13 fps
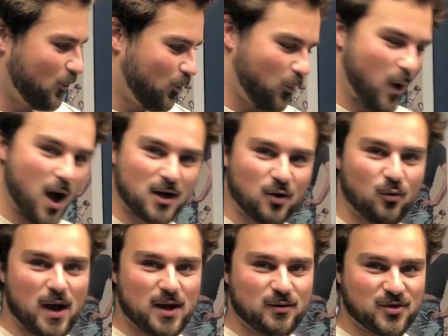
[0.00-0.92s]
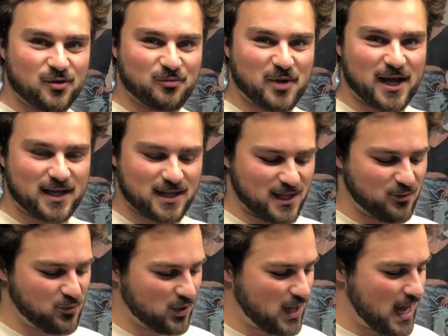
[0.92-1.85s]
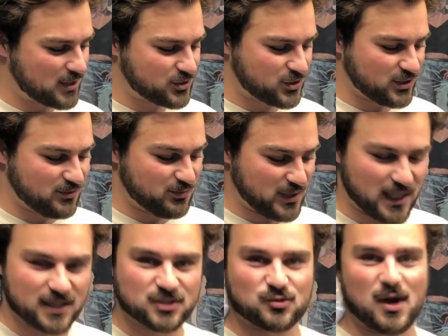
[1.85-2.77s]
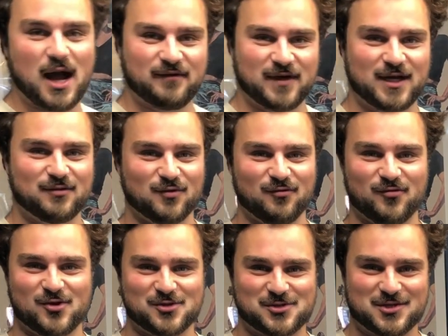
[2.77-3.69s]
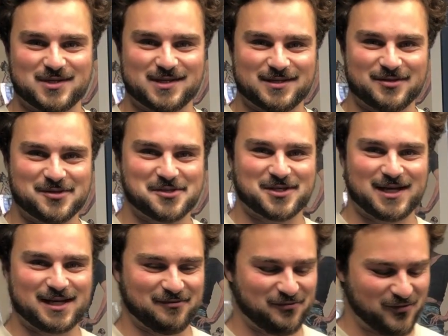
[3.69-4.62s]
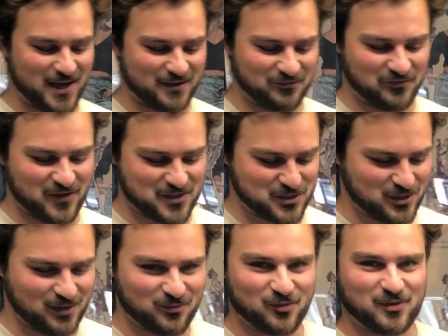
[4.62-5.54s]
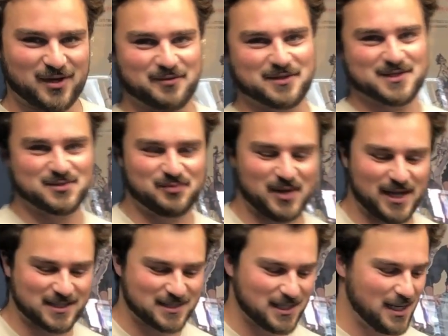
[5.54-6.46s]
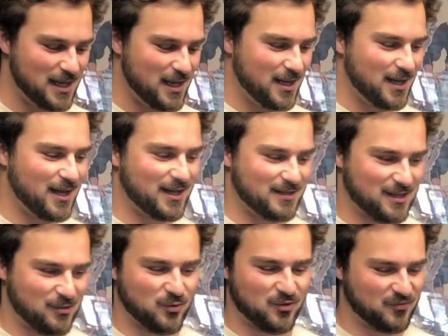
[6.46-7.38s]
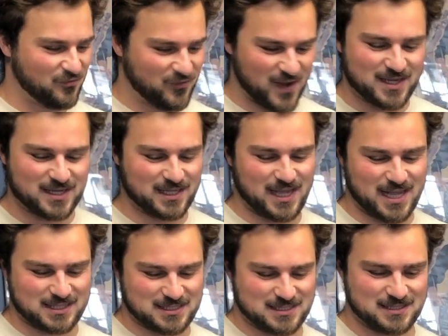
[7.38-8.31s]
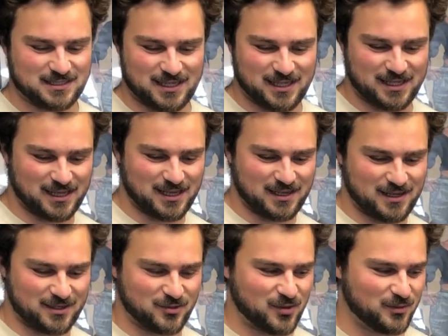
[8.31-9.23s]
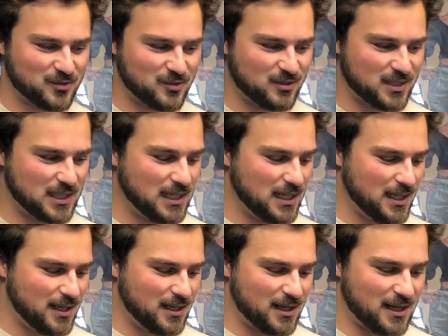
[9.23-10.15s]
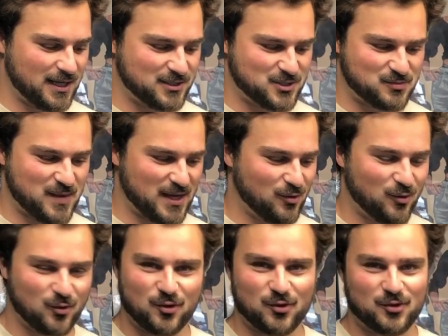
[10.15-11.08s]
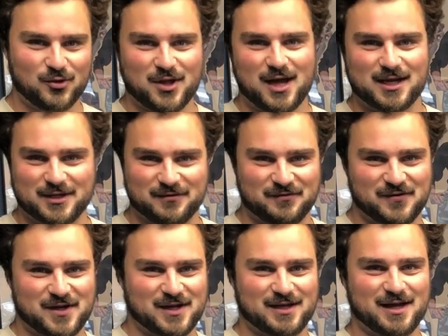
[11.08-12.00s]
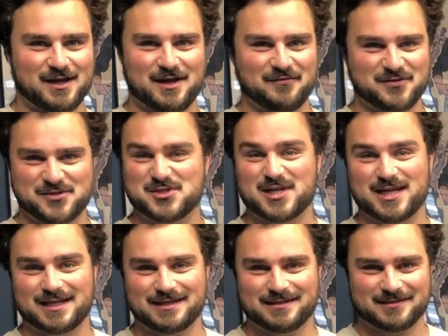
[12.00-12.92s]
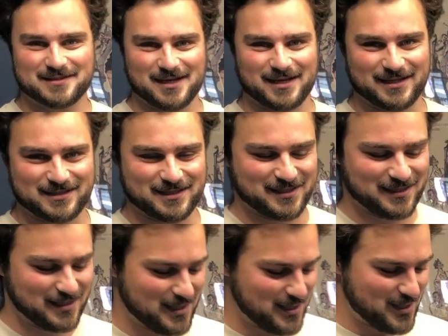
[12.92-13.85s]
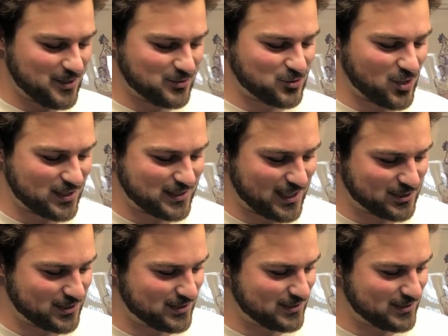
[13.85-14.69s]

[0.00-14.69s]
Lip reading: walk away with your bike, it will actually begin driving in reverse. So there's kind of fun feature number 1 about these bikes. They will fight against a criminal and just make a whole lot of a scene to draw attention.